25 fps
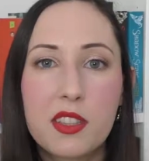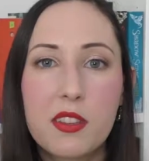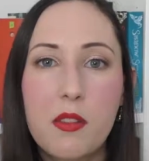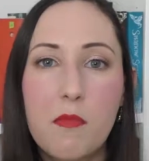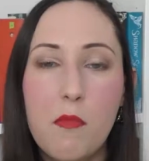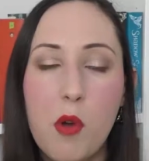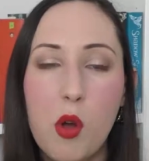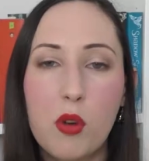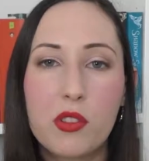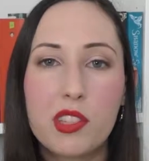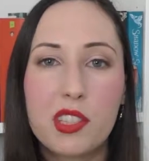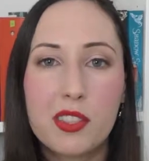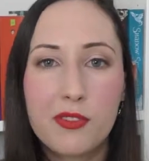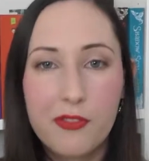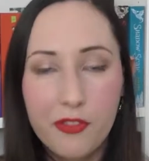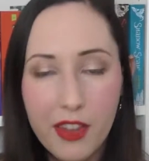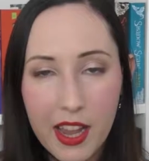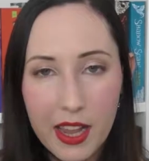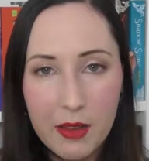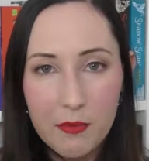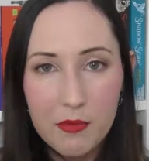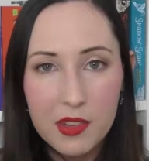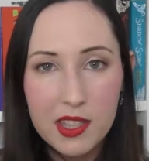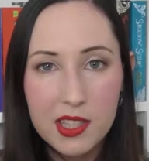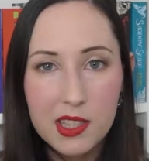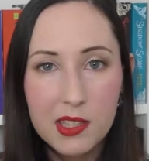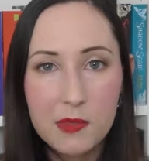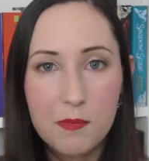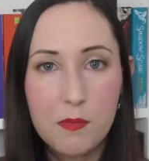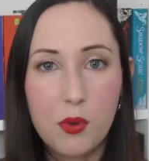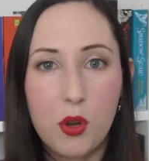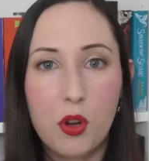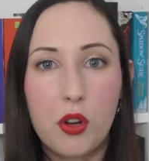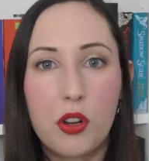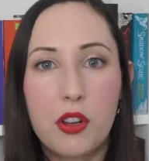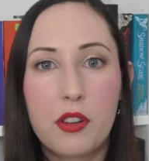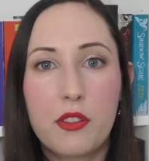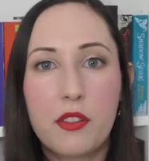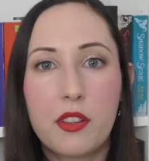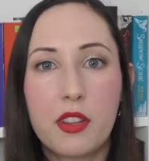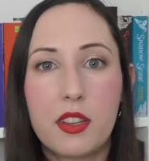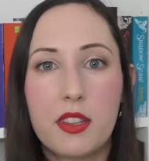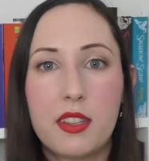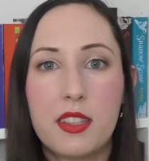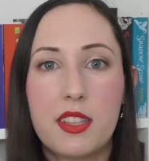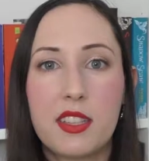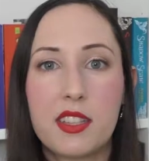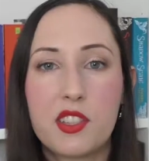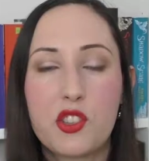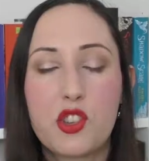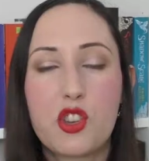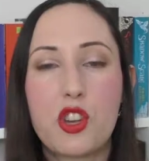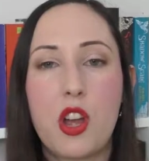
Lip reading: The most famous book in this